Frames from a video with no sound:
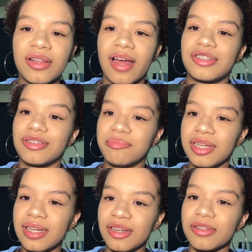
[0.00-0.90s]
your life should
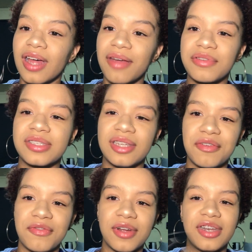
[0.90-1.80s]
be. Your life is
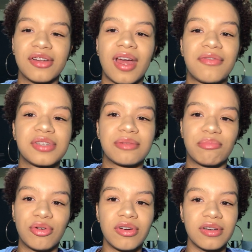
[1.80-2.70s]
different, and your life is
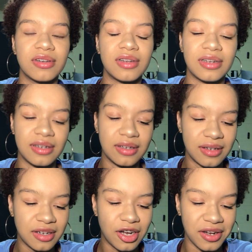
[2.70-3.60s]
important.
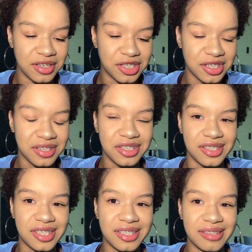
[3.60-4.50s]
Gosh,
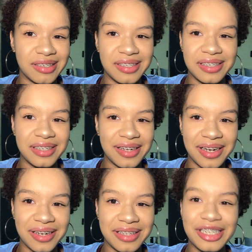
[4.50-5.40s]

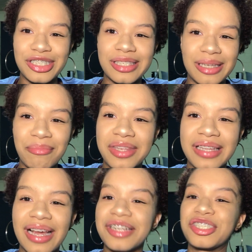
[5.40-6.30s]

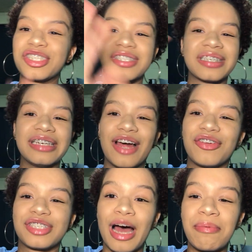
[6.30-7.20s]
that's just
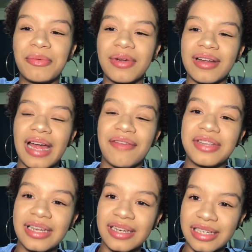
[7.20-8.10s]
another topic we're gonna
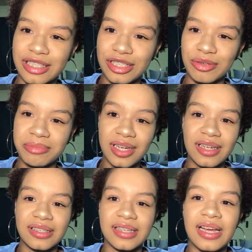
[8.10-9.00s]
have to get into,
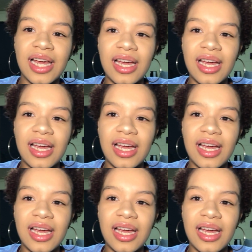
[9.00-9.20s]
because